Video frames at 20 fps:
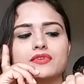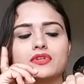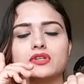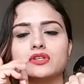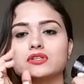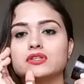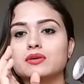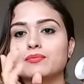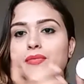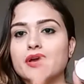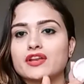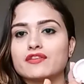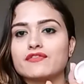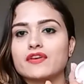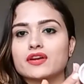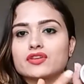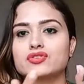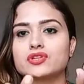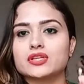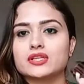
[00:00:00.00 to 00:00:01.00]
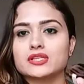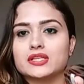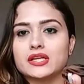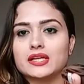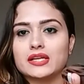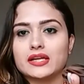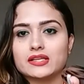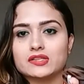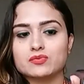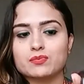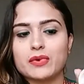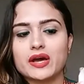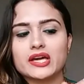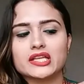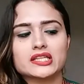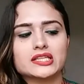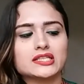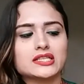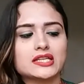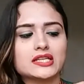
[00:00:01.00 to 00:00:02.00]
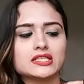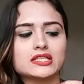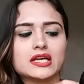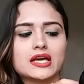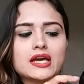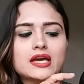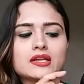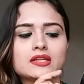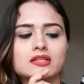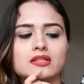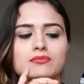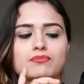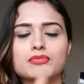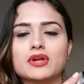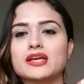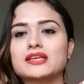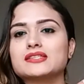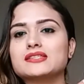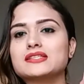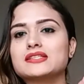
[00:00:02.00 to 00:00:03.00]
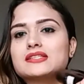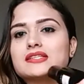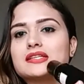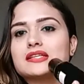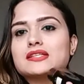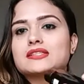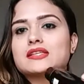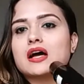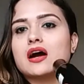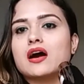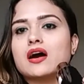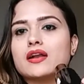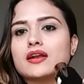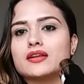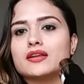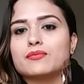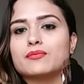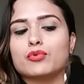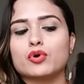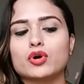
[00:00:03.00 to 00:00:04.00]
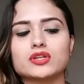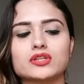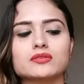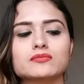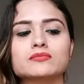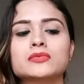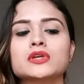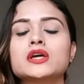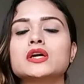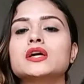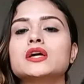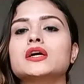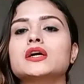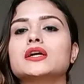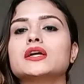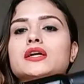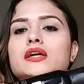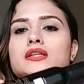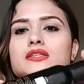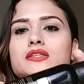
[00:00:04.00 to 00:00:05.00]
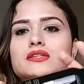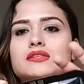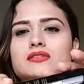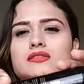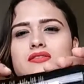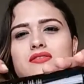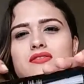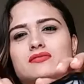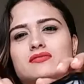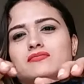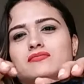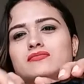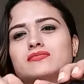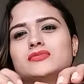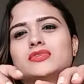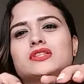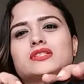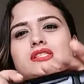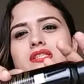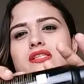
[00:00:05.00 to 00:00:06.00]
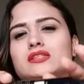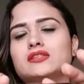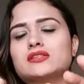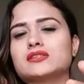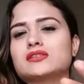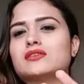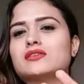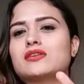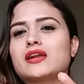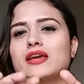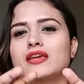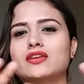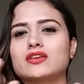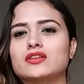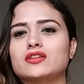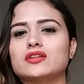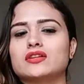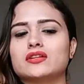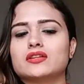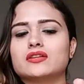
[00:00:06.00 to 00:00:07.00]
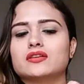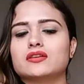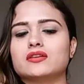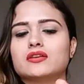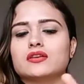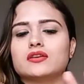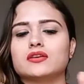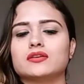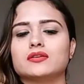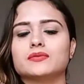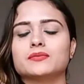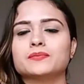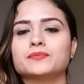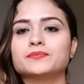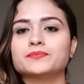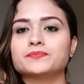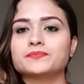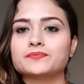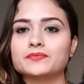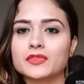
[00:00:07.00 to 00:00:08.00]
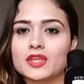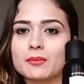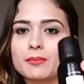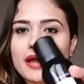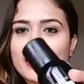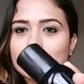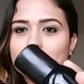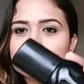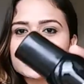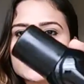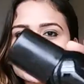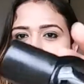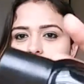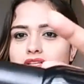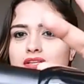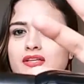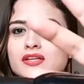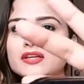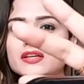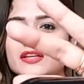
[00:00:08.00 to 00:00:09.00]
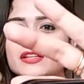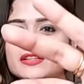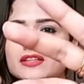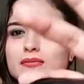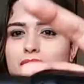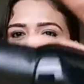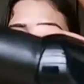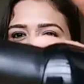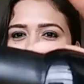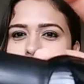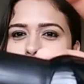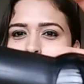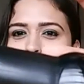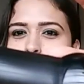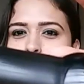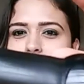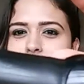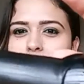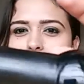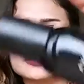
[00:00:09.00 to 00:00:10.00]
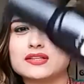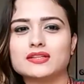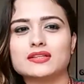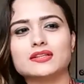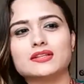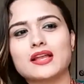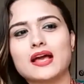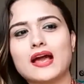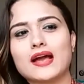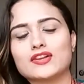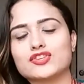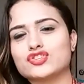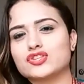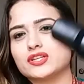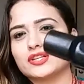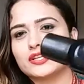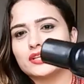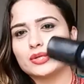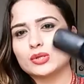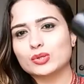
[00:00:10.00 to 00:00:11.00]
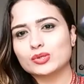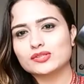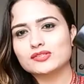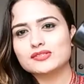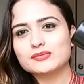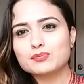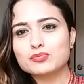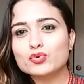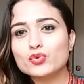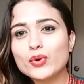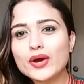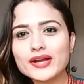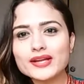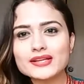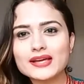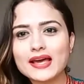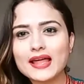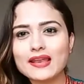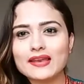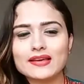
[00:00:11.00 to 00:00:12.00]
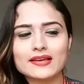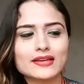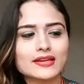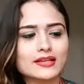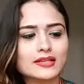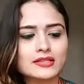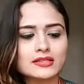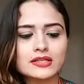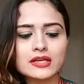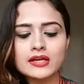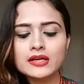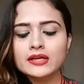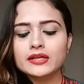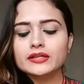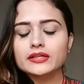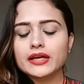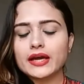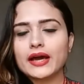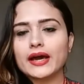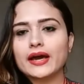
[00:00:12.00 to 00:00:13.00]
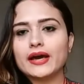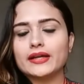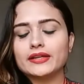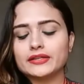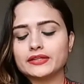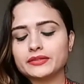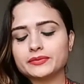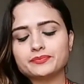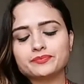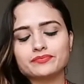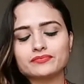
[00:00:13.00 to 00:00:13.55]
The manufacturing date, expiry date and the price details are at the bottom. It is the tin regular packaging. The black bottle actually looks quite elegant and